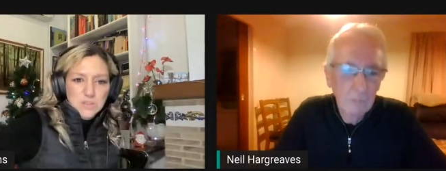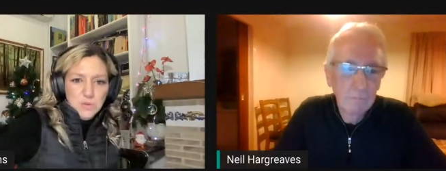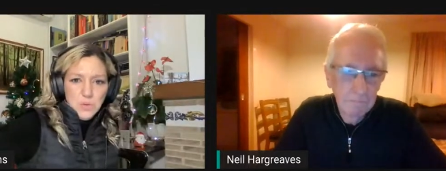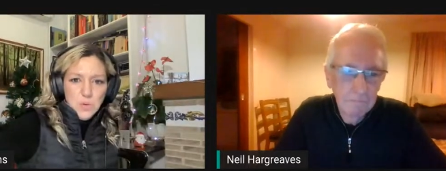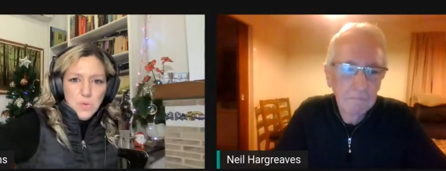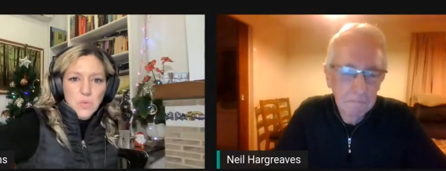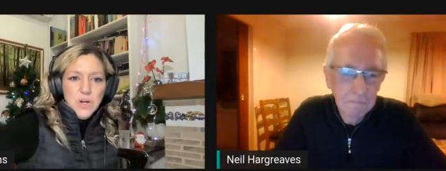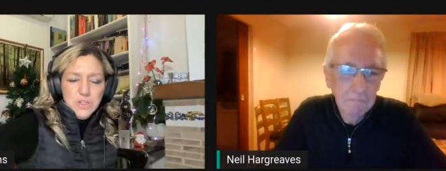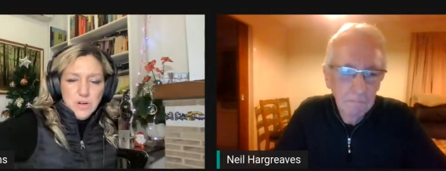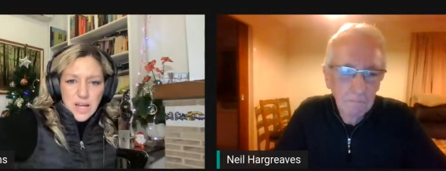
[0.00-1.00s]
Speaker 1: to
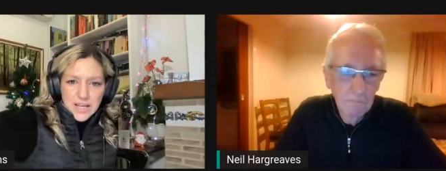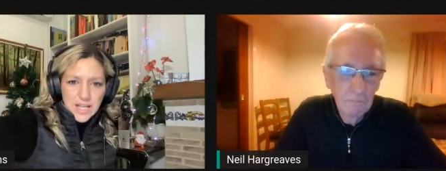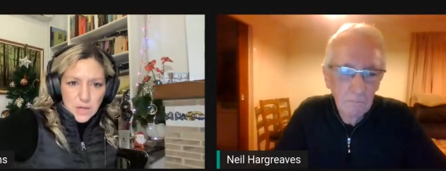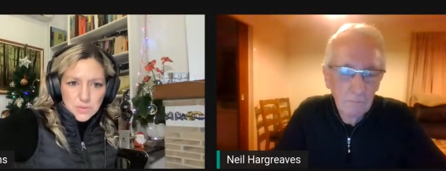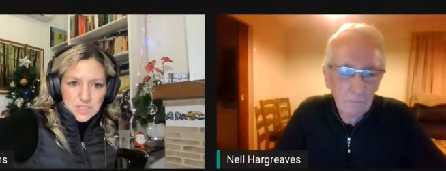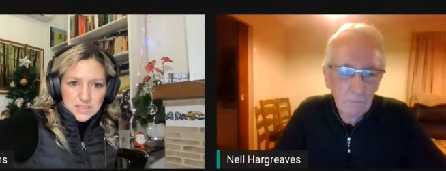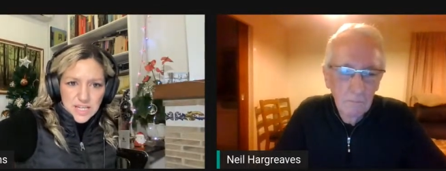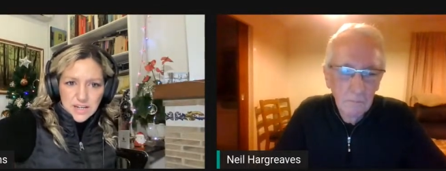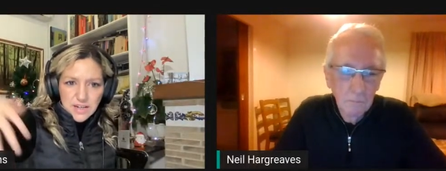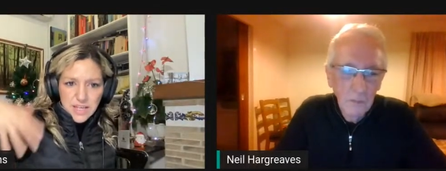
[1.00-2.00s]
where your lighthouse is.
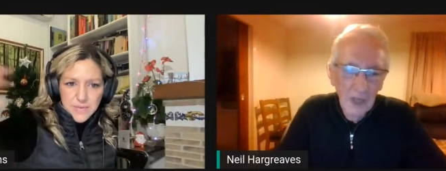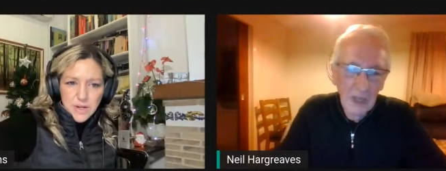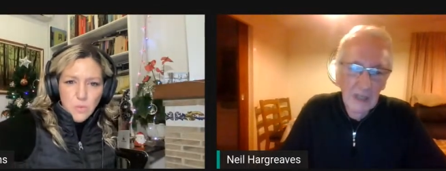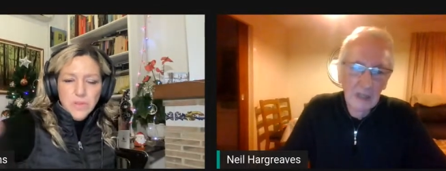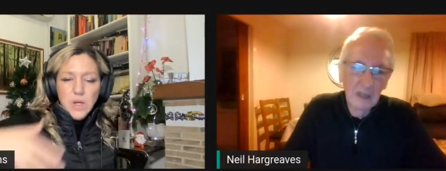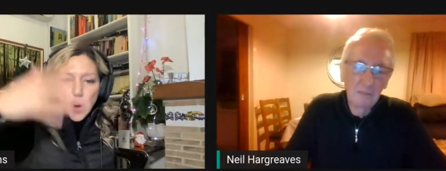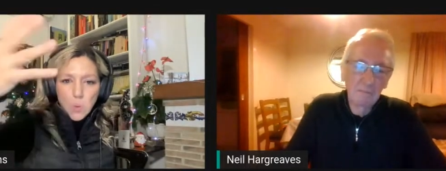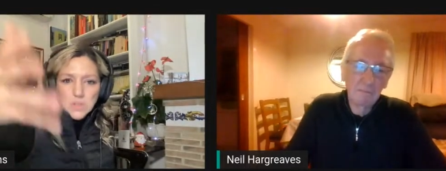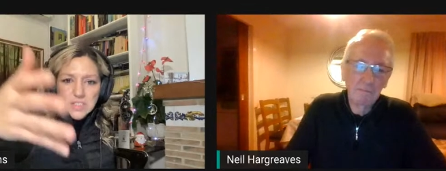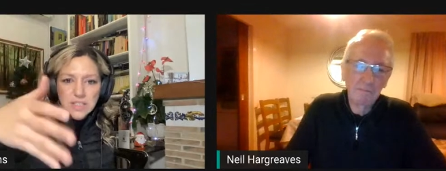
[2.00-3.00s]
They are living on the
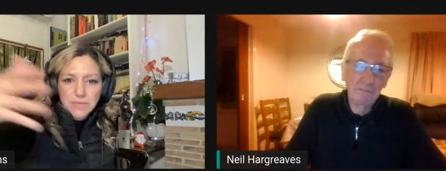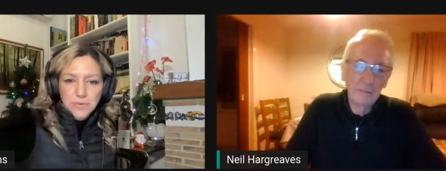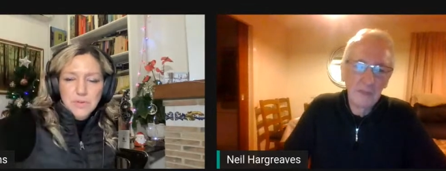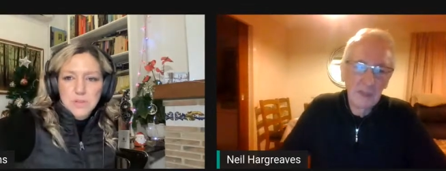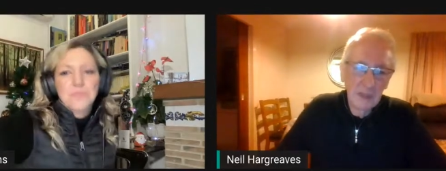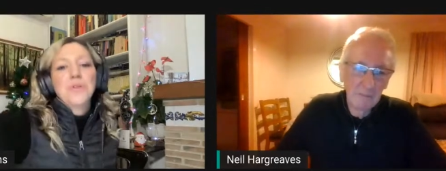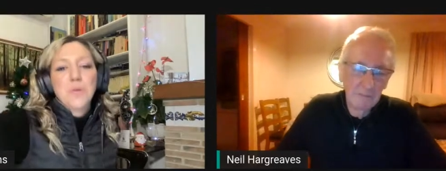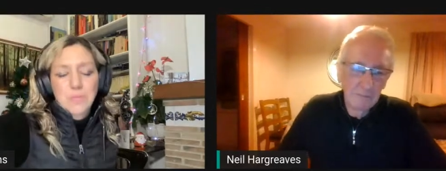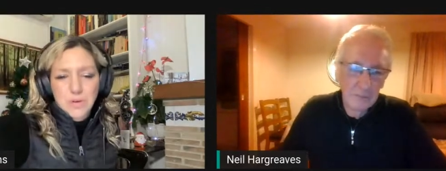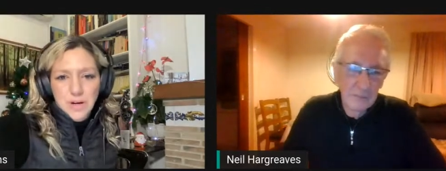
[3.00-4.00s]
coast in front of
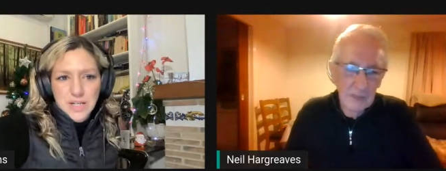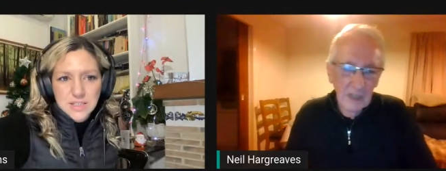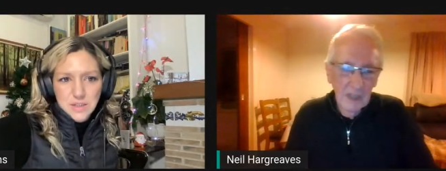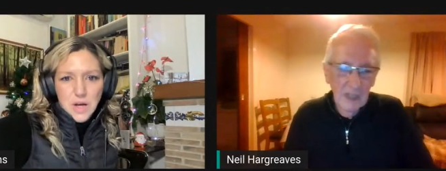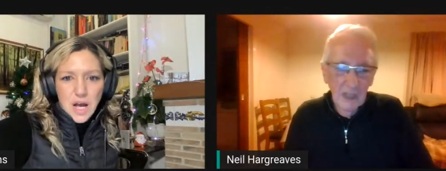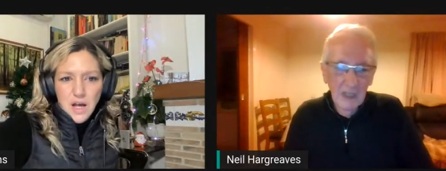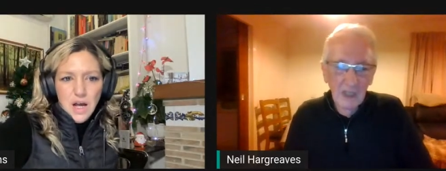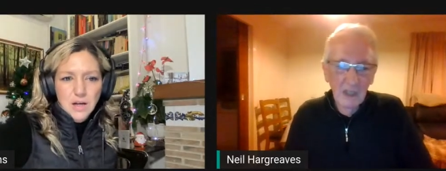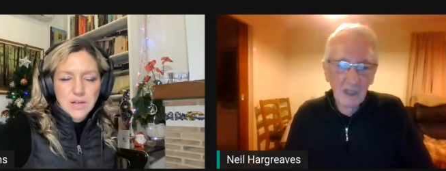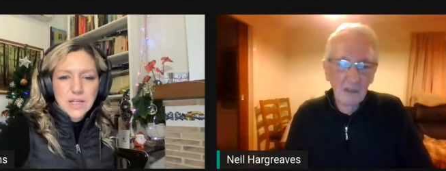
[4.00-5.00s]
you, more or less. So how,
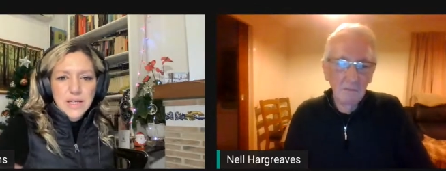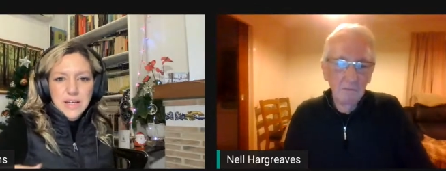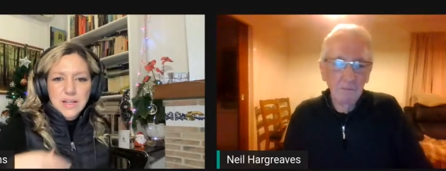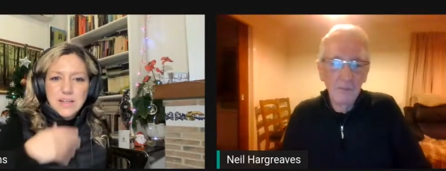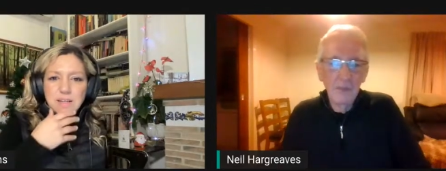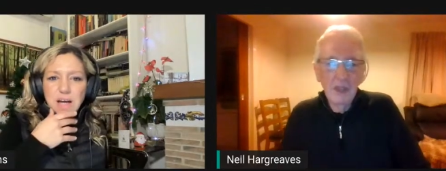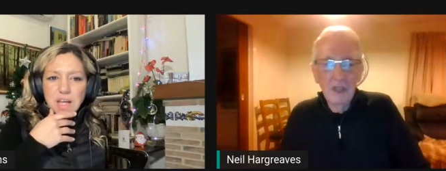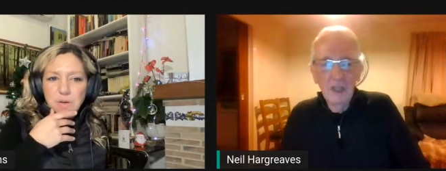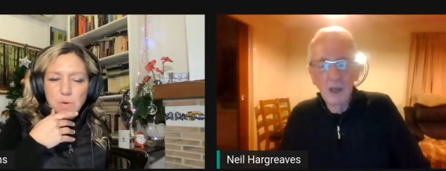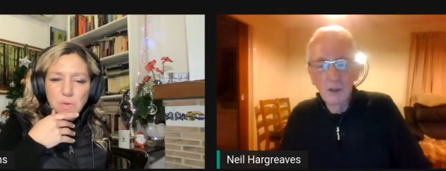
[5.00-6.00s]
how,
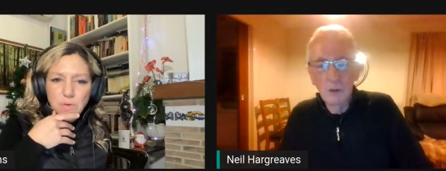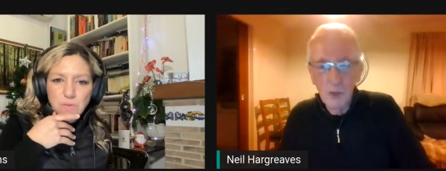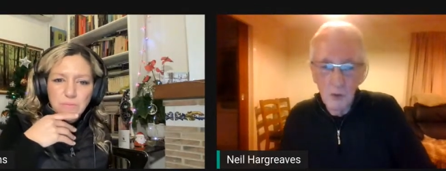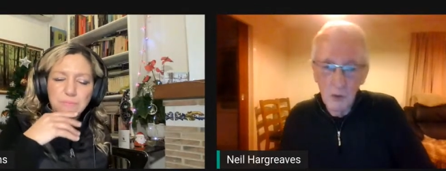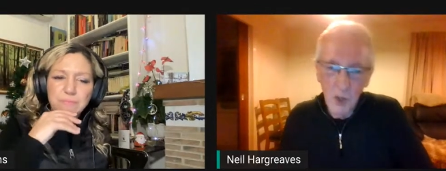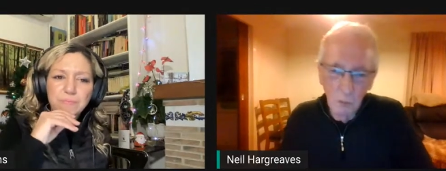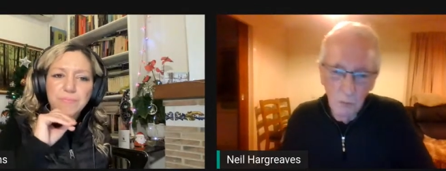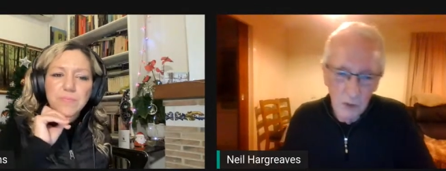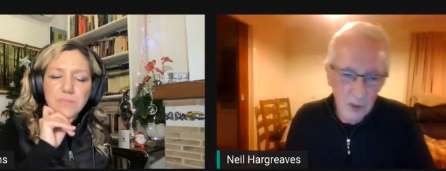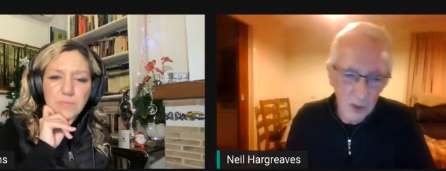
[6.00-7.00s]
Speaker 2: and... uh,
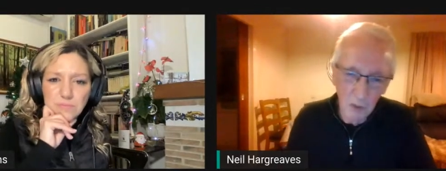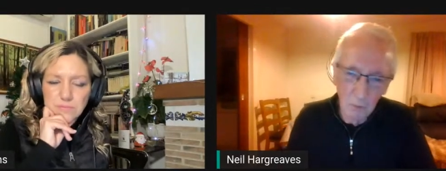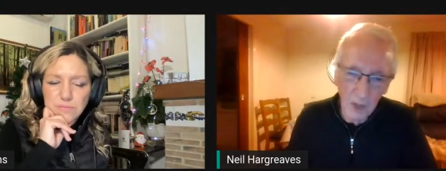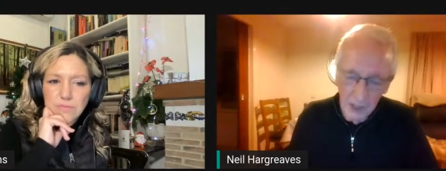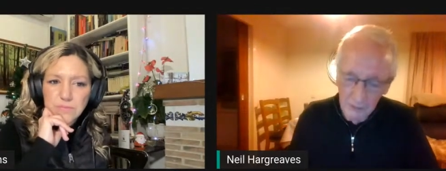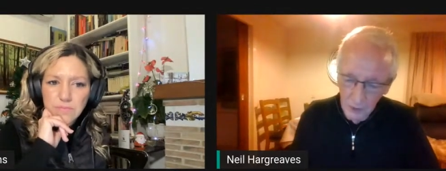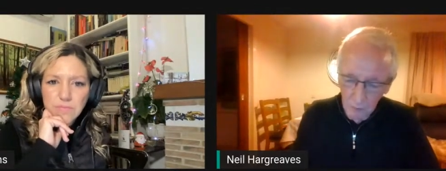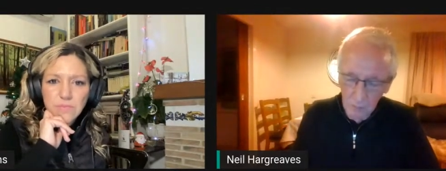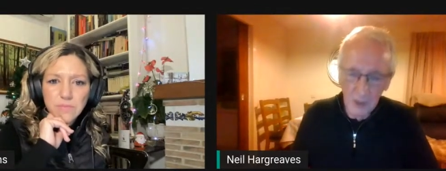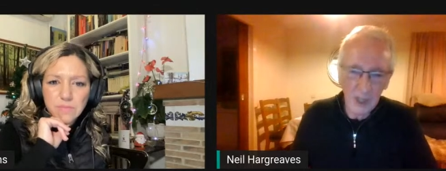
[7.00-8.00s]
some some might have
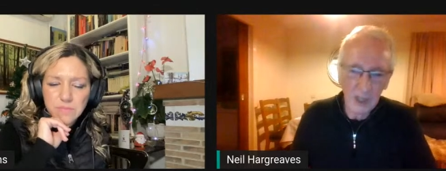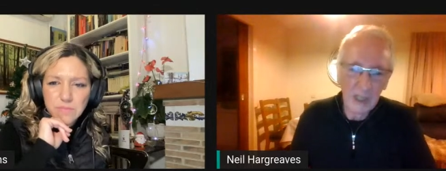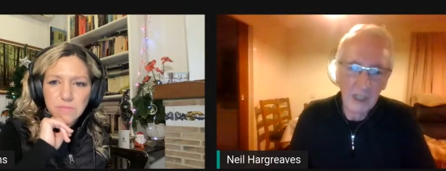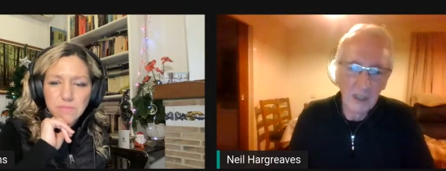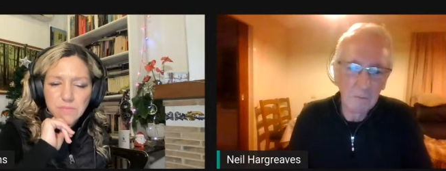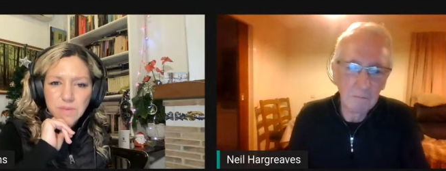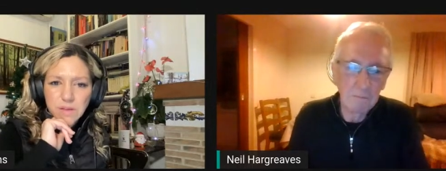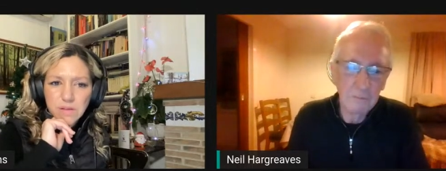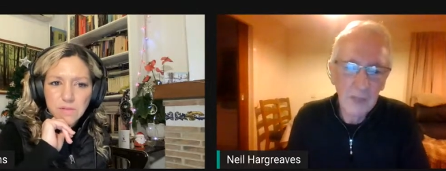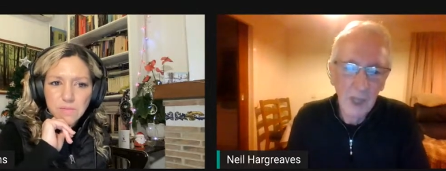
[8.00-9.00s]
done, but they
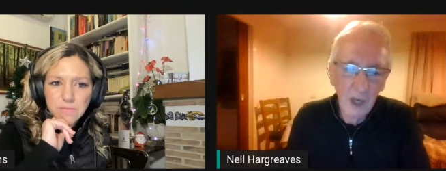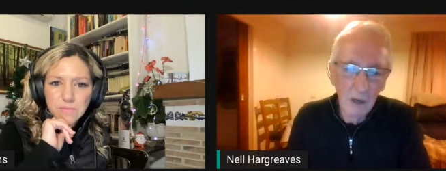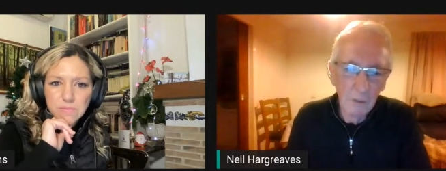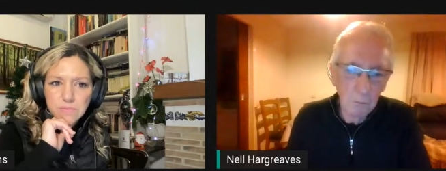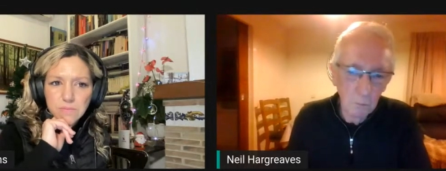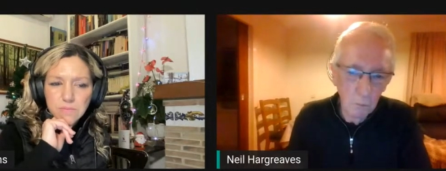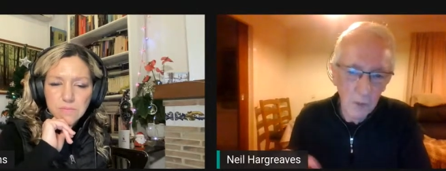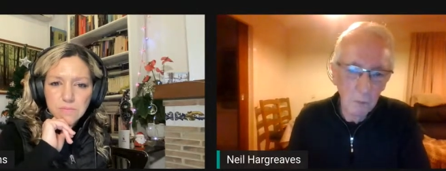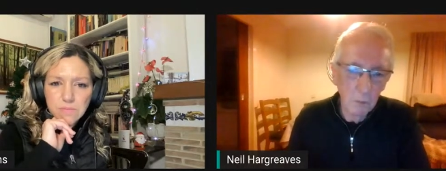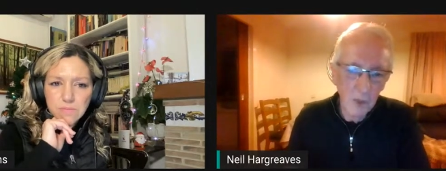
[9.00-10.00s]
um,
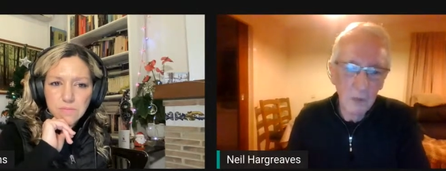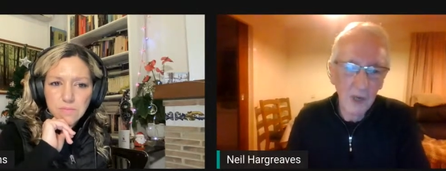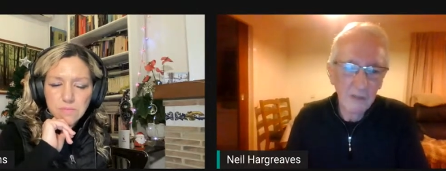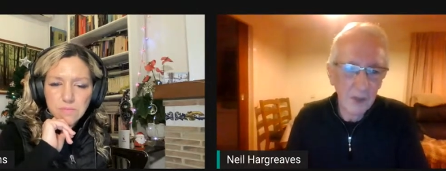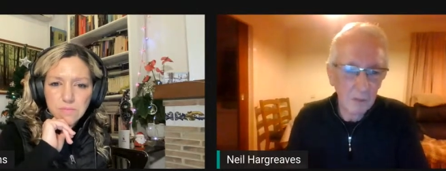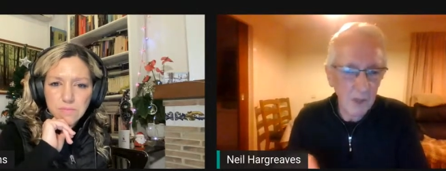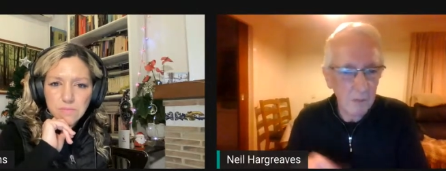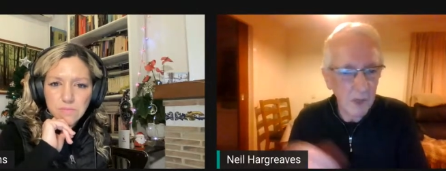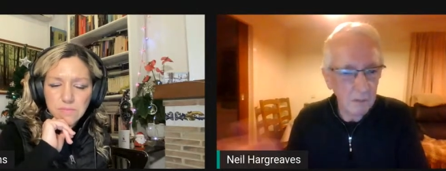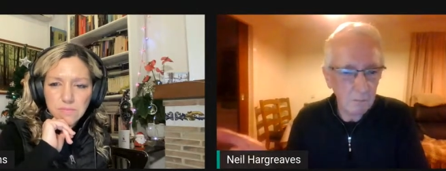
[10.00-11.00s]
with with my family,
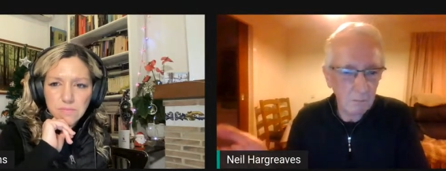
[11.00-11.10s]
my